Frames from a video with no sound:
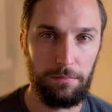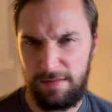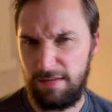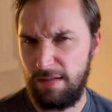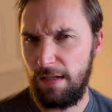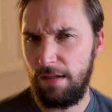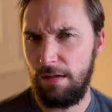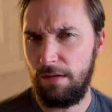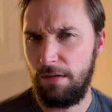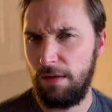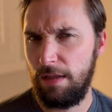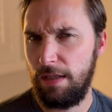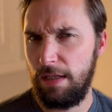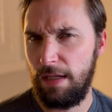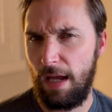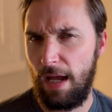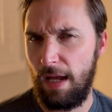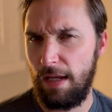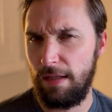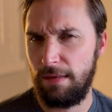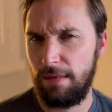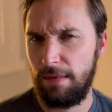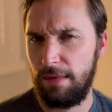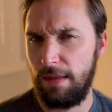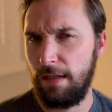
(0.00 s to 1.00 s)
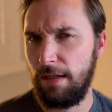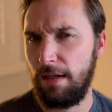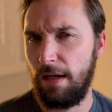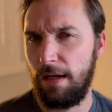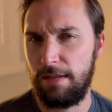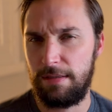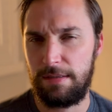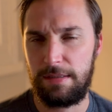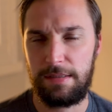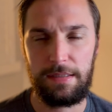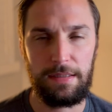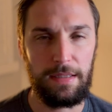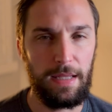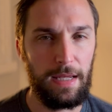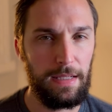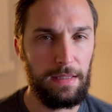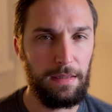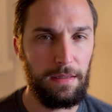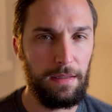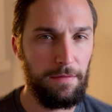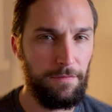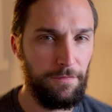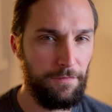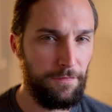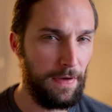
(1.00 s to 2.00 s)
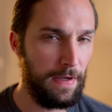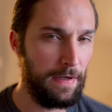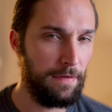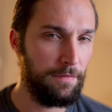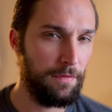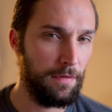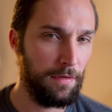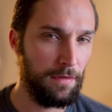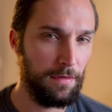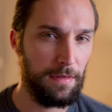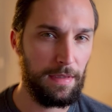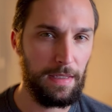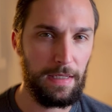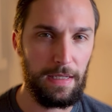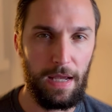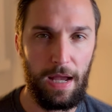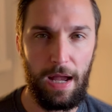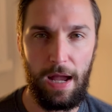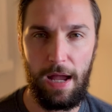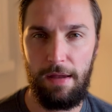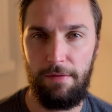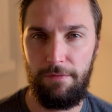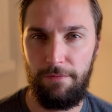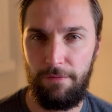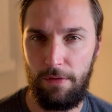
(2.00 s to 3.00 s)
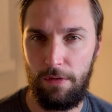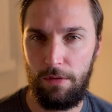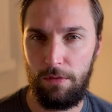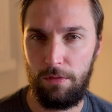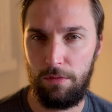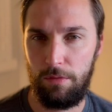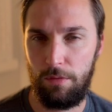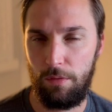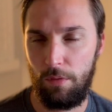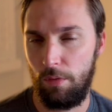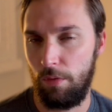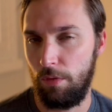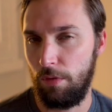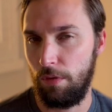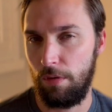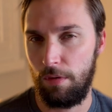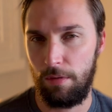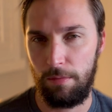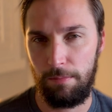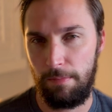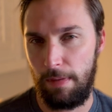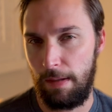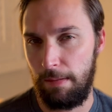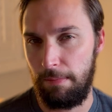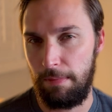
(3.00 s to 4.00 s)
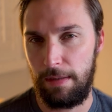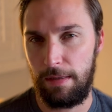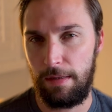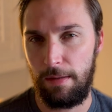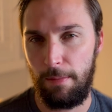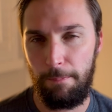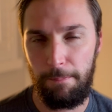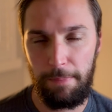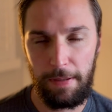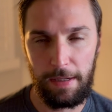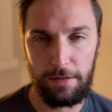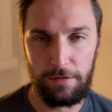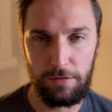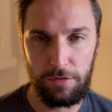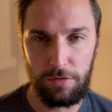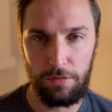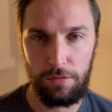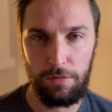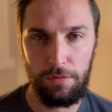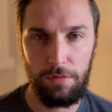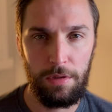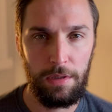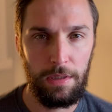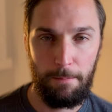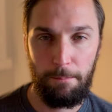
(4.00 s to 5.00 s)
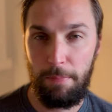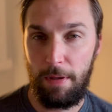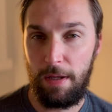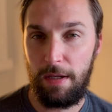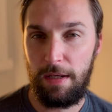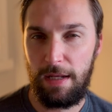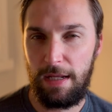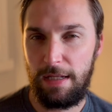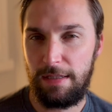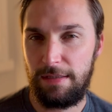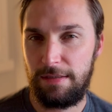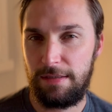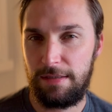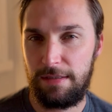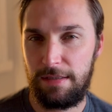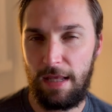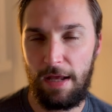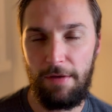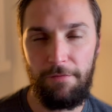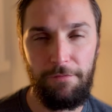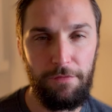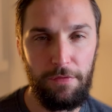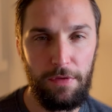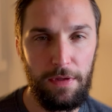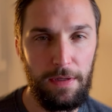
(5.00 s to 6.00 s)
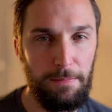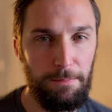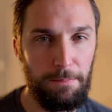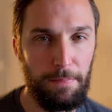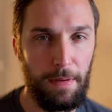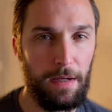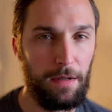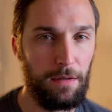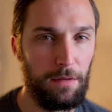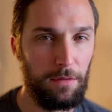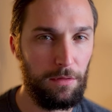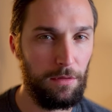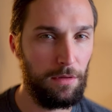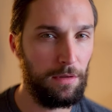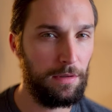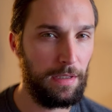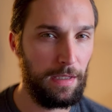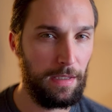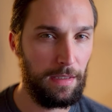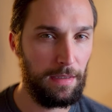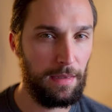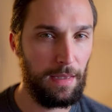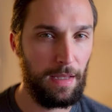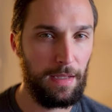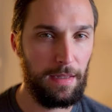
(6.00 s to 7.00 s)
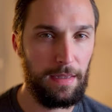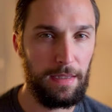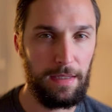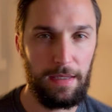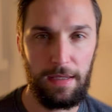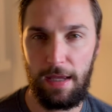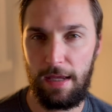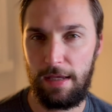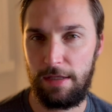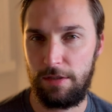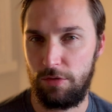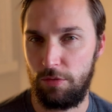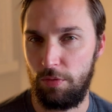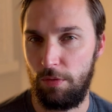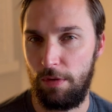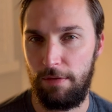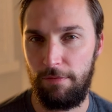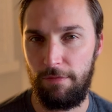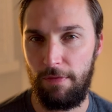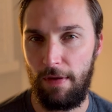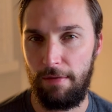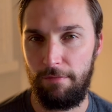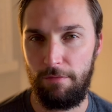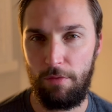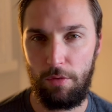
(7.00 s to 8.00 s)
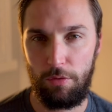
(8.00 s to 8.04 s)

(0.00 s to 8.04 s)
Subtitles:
Aesthetically, I think I slightly favor the iPhone or maybe the Pixel, but it's definitely better looking than the S25